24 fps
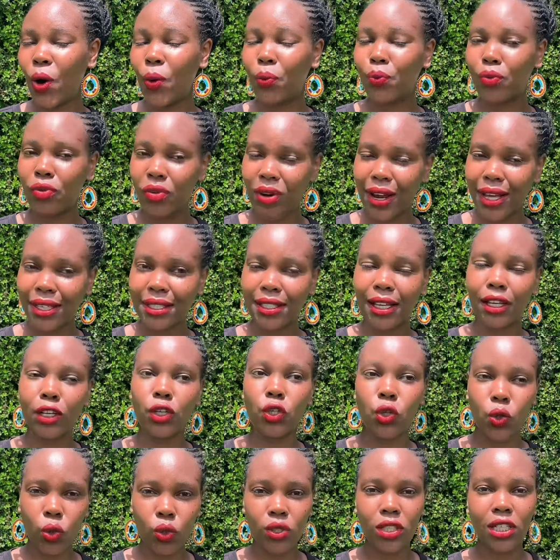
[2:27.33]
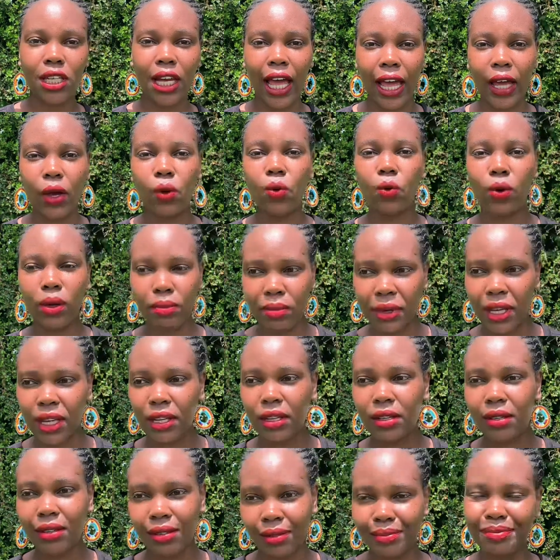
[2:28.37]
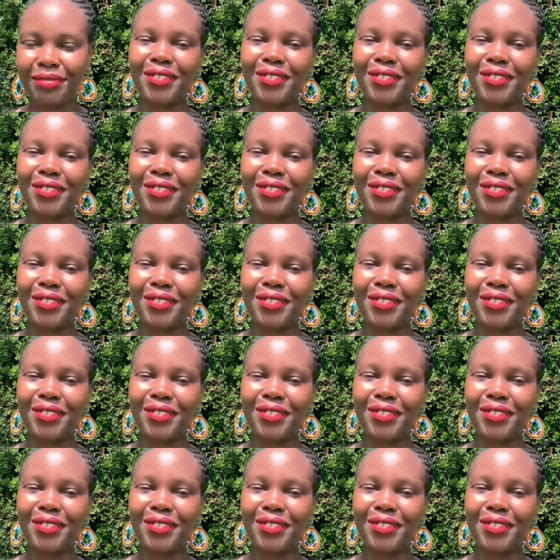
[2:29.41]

oppress and don't like women.